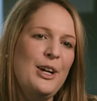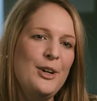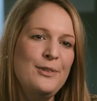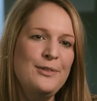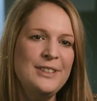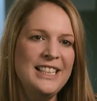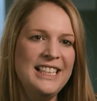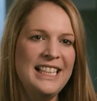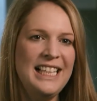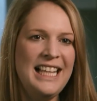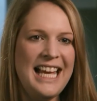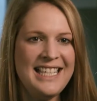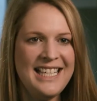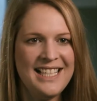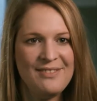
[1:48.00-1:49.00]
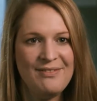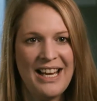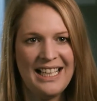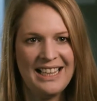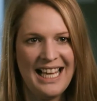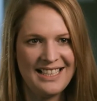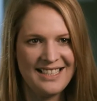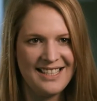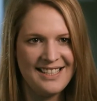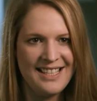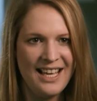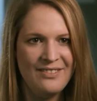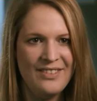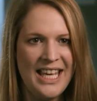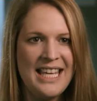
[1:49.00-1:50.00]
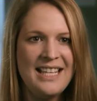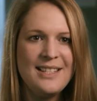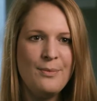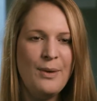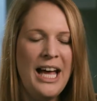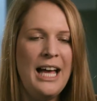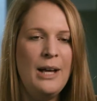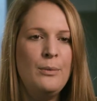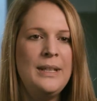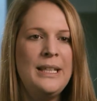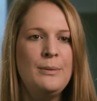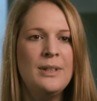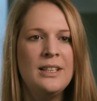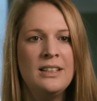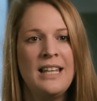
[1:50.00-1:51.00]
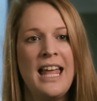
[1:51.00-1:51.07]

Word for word: offer a lettings and rent collection service where we will